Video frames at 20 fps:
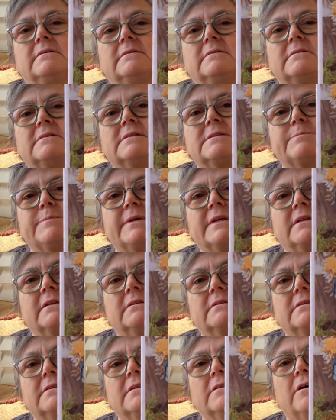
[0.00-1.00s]
This big,
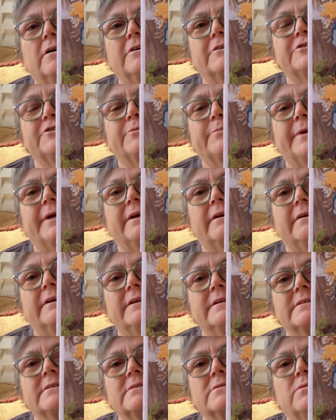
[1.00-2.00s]
the larger berry
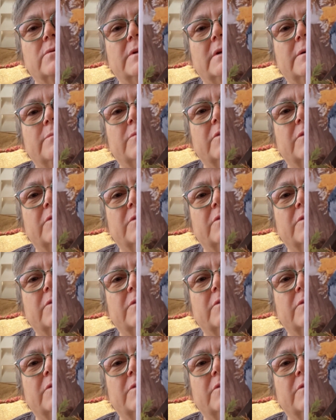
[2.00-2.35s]
is the one I'm